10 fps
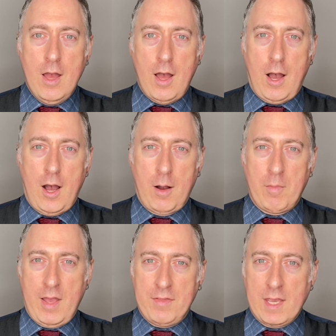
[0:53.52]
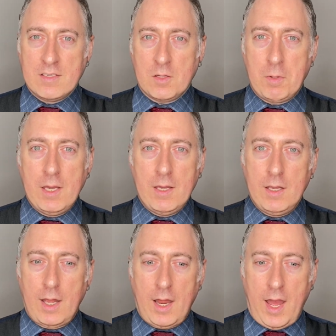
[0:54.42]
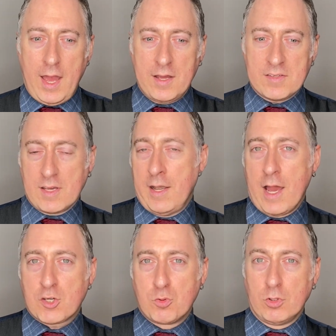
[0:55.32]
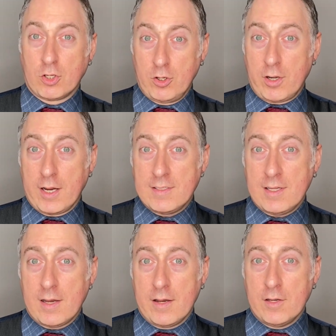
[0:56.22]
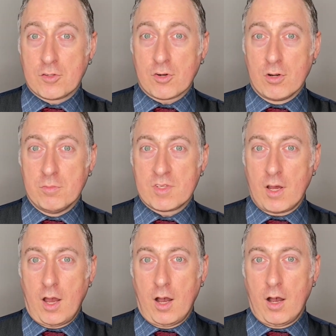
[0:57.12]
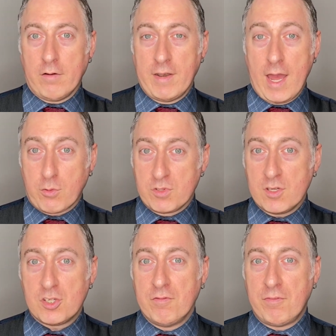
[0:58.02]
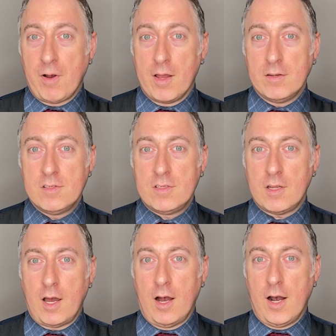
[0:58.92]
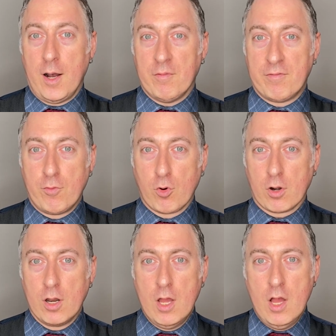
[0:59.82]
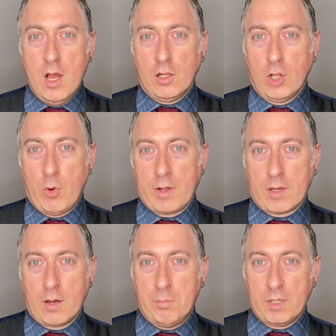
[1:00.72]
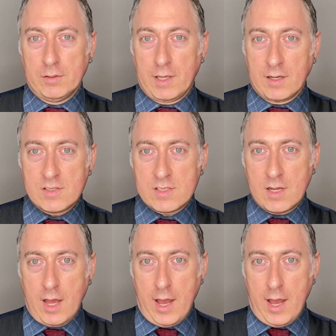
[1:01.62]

And the NDP has an actual good idea in terms of an acquisition fund for low-income buildings,